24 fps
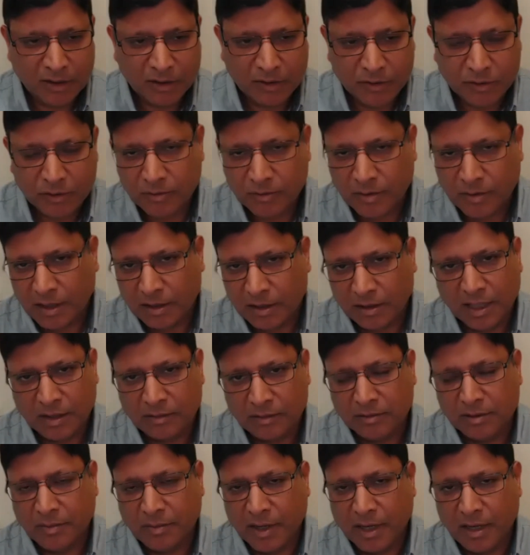you are
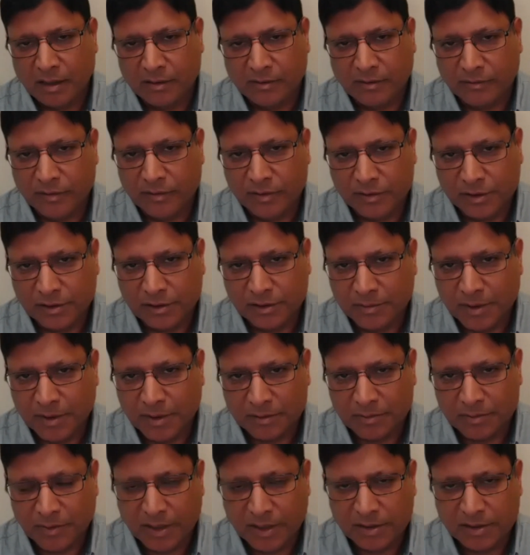down the path of
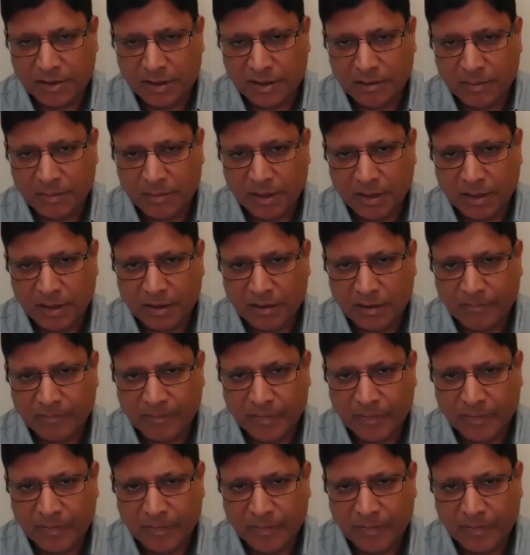usage-based pricing and billing.